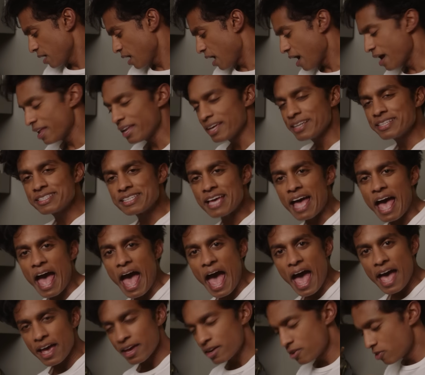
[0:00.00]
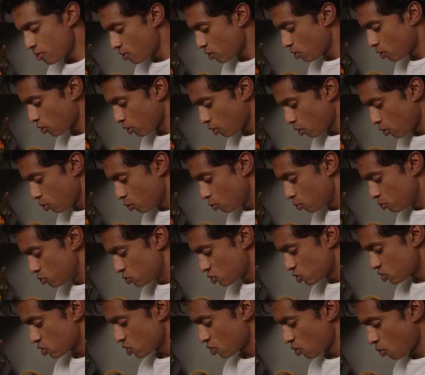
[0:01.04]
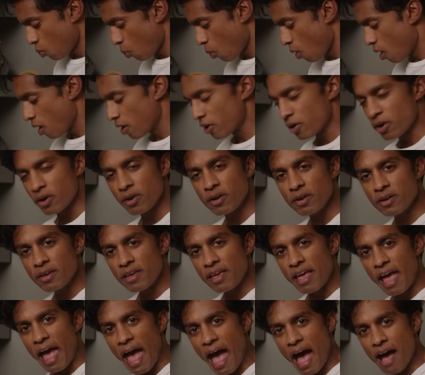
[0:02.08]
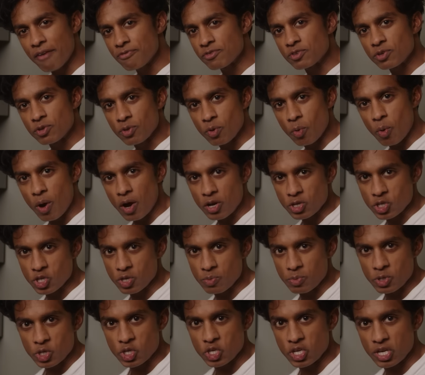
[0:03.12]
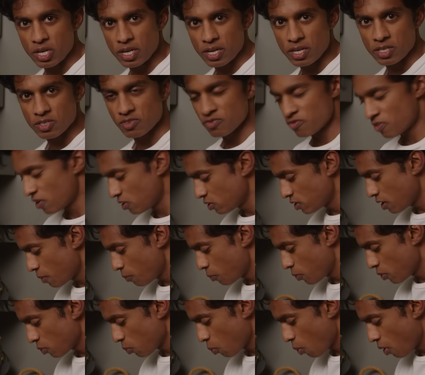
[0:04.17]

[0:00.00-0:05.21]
I like to add the clothes to the water after the washing machine is filled up with